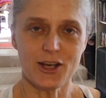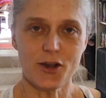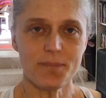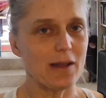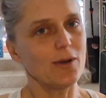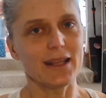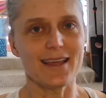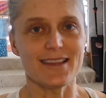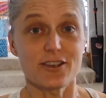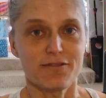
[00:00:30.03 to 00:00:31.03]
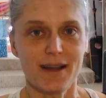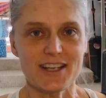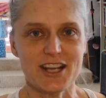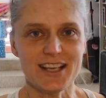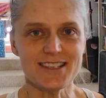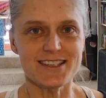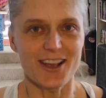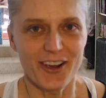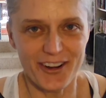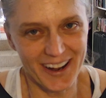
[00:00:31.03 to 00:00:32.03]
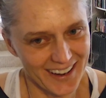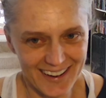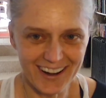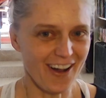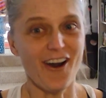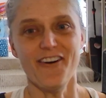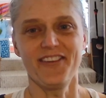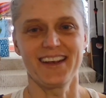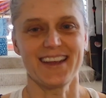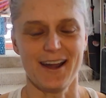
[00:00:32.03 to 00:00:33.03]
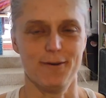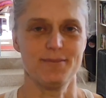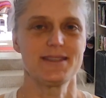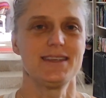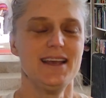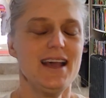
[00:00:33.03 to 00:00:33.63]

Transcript: you know, I want to get this off my chest, so off it comes.